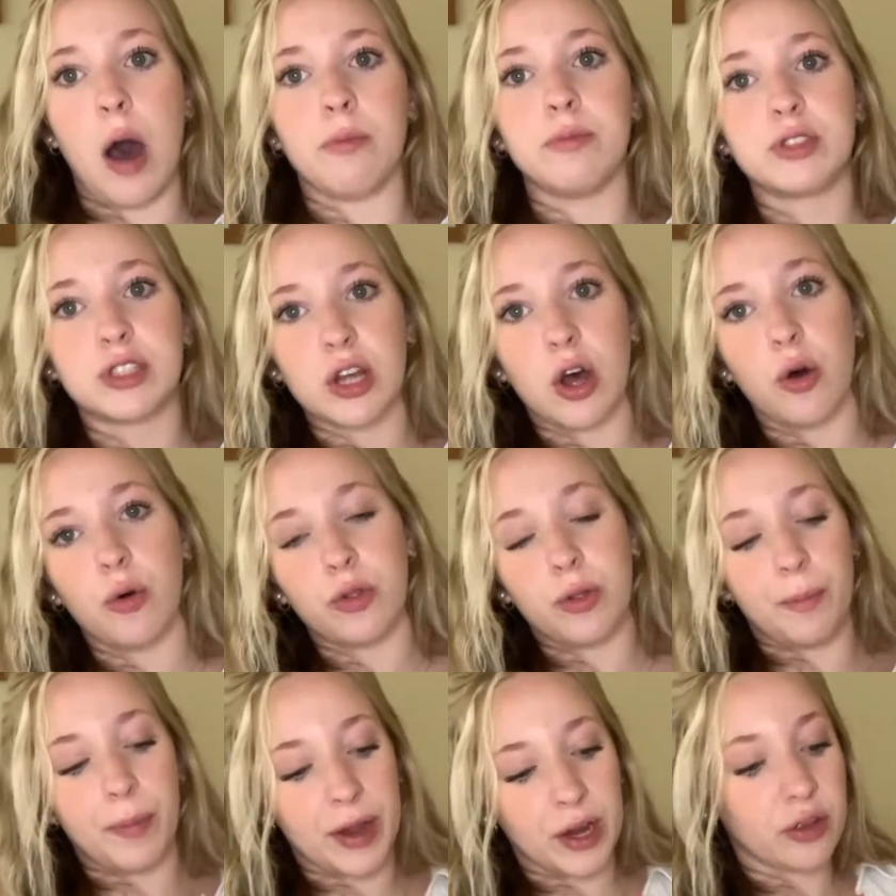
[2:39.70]
So
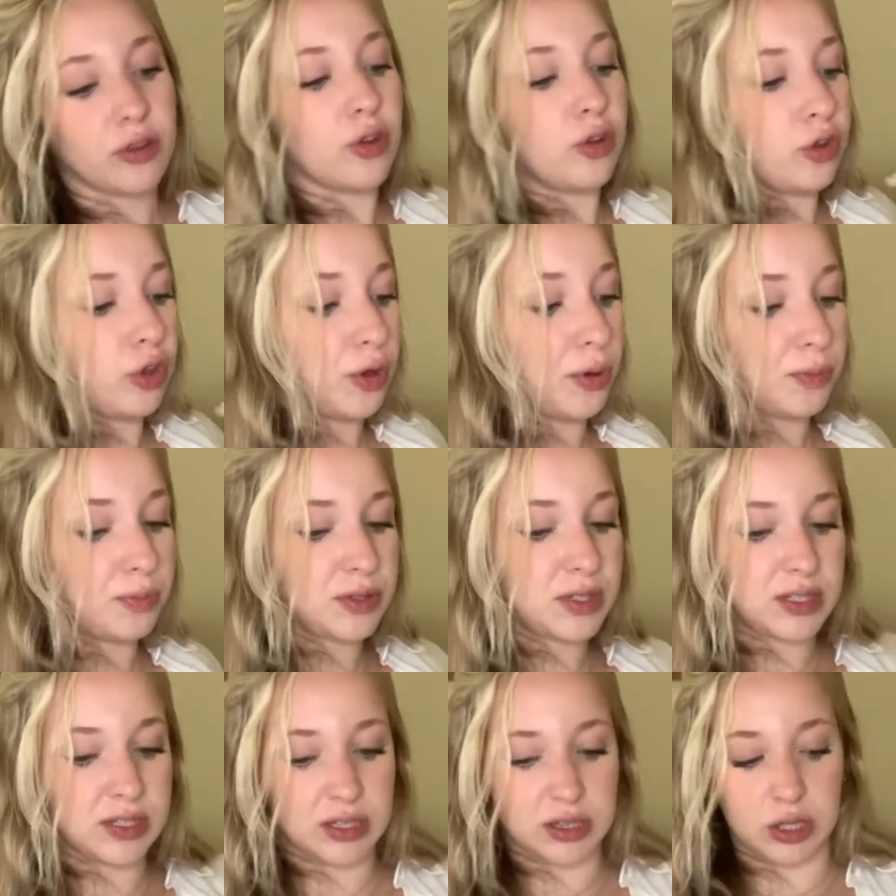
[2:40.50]
the bigger the
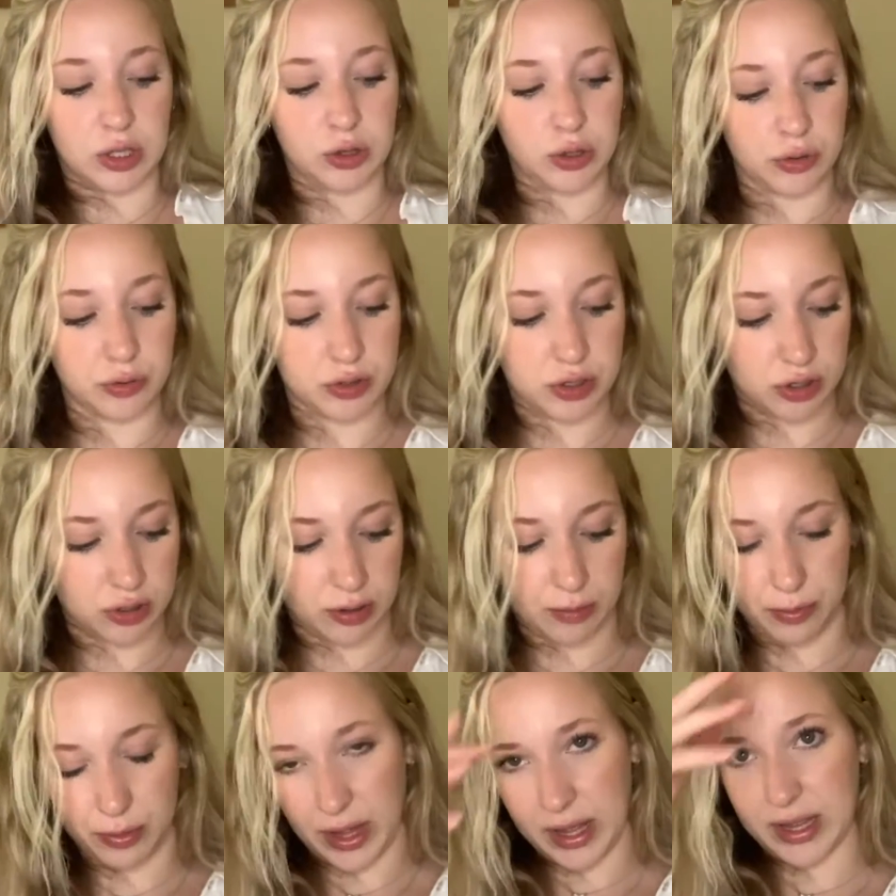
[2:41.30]
loops, the looser the
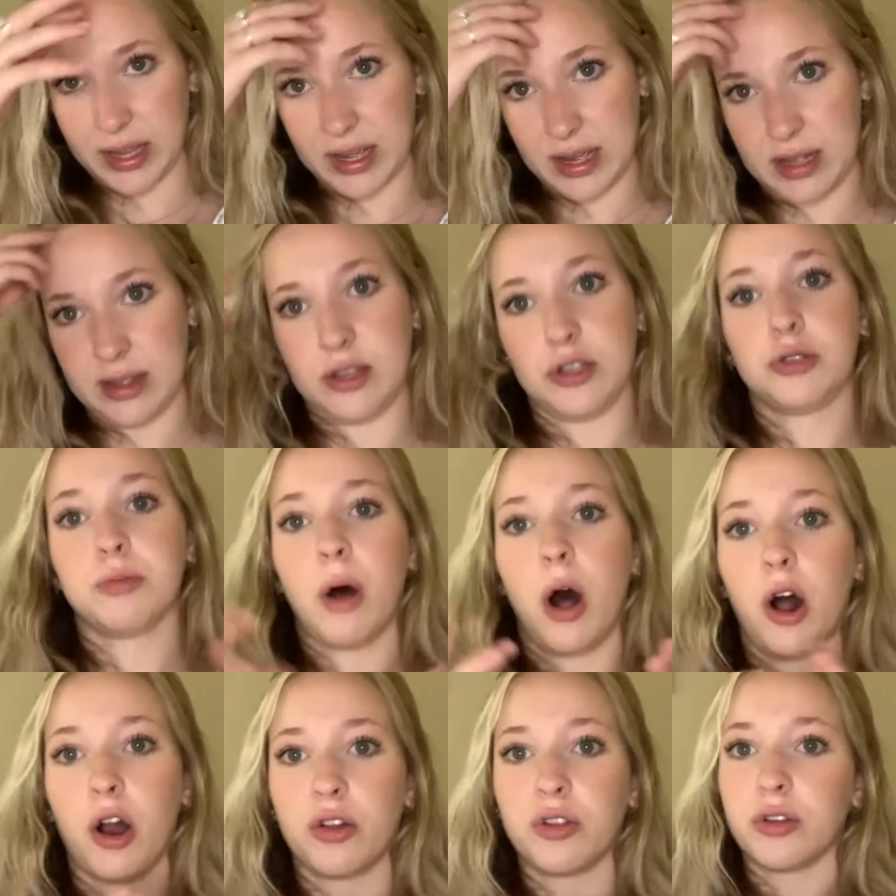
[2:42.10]
blanket, and the
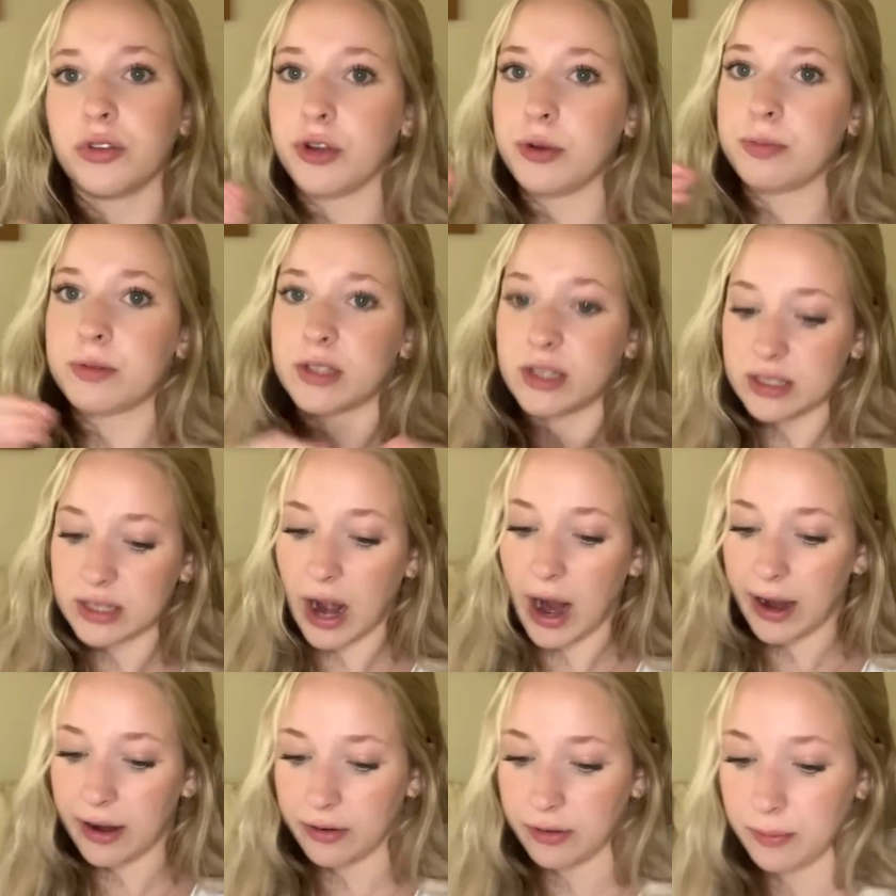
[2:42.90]
smaller the loops, the
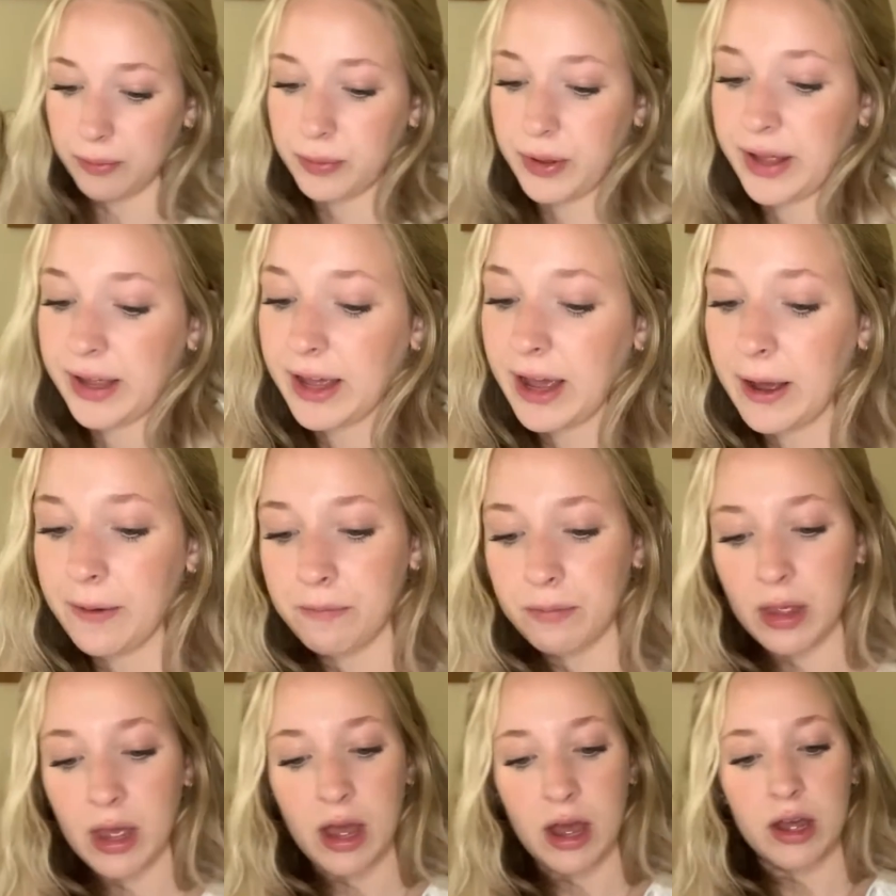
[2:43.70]
tighter the
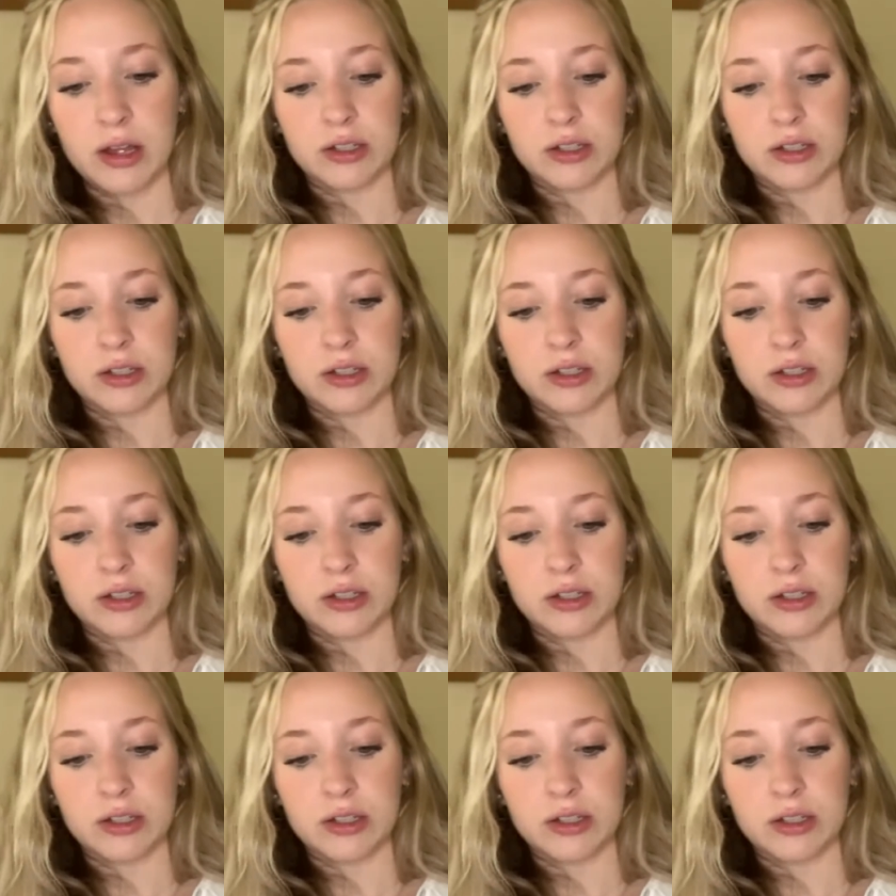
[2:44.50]
blanket.